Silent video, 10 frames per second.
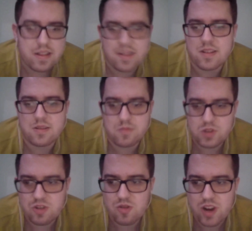the
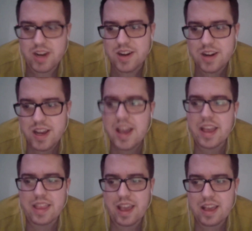showrunner,
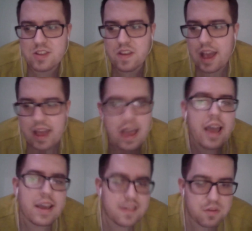and
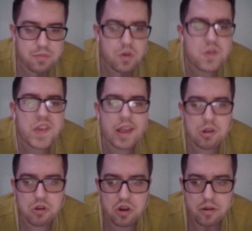I suppose, I
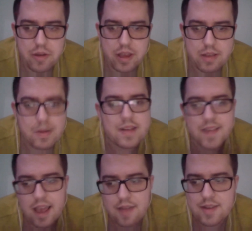don't know yet,
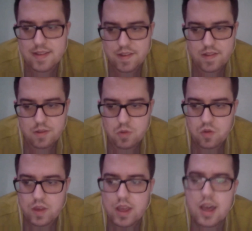because I have not seen the
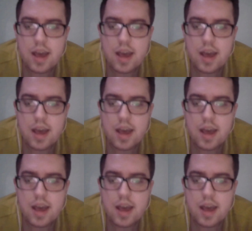movie.